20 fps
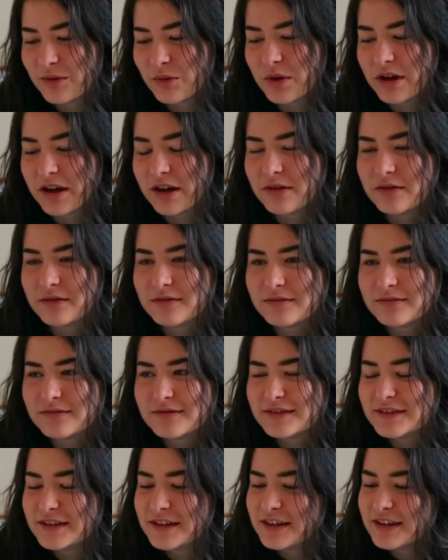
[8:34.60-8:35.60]
Wow.
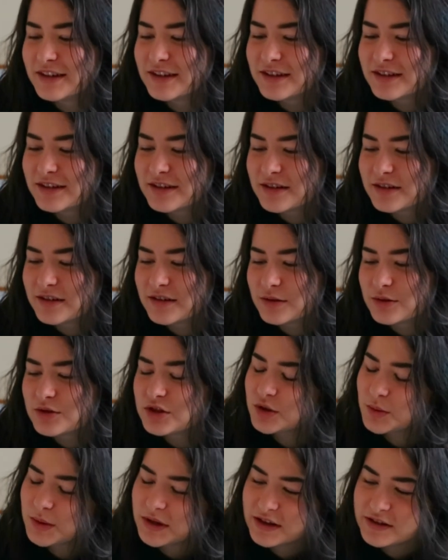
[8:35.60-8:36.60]

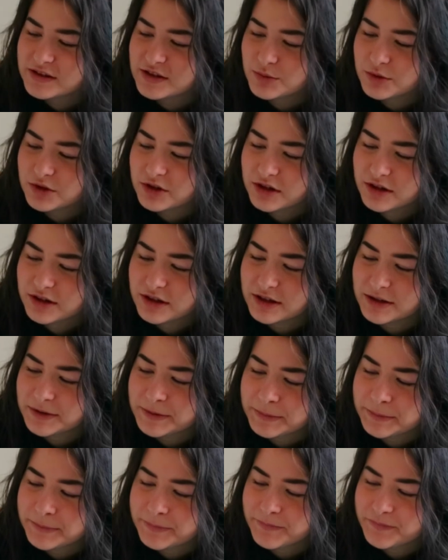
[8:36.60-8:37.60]
Should we get to work?
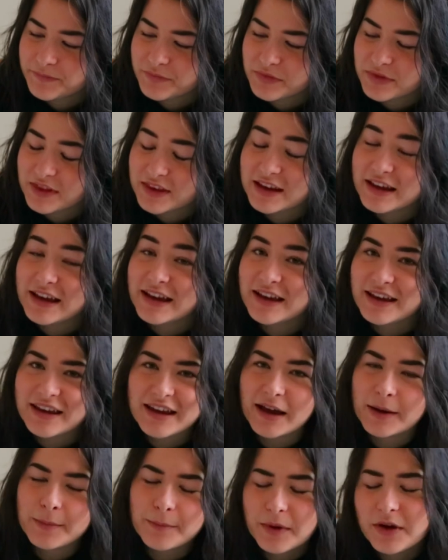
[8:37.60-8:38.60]

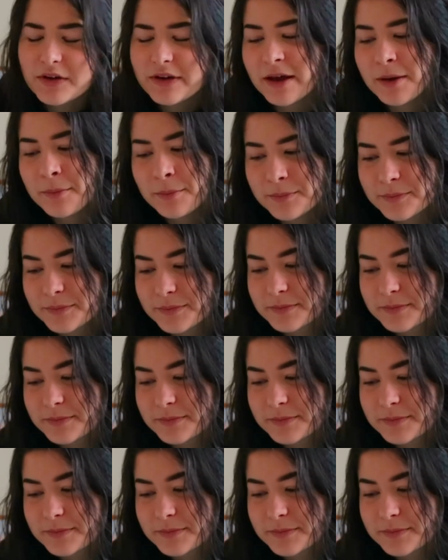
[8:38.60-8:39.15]
Yeah, okay.